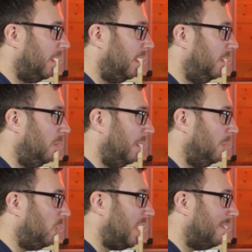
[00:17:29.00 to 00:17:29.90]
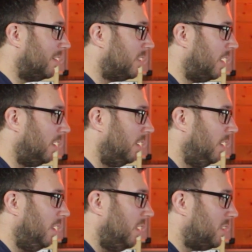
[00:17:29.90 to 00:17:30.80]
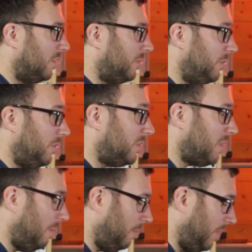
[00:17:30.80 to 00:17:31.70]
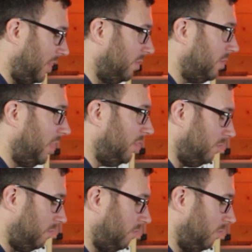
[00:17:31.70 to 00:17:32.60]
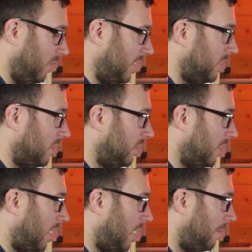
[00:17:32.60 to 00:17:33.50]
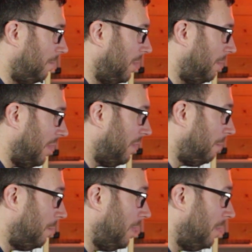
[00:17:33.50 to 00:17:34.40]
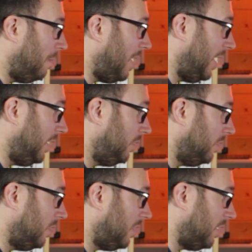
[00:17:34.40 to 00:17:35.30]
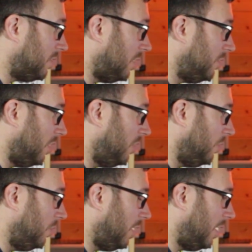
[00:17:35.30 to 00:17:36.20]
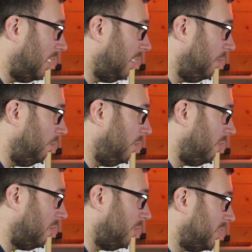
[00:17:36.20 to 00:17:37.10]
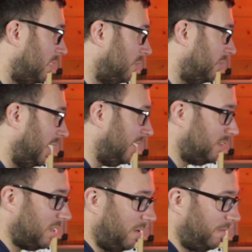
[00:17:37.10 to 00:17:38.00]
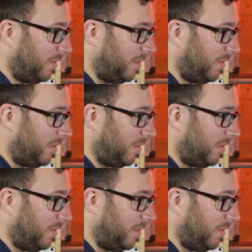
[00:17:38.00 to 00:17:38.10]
a little bit more character. So I do some in Reason, but the main things I do are always in Logic. So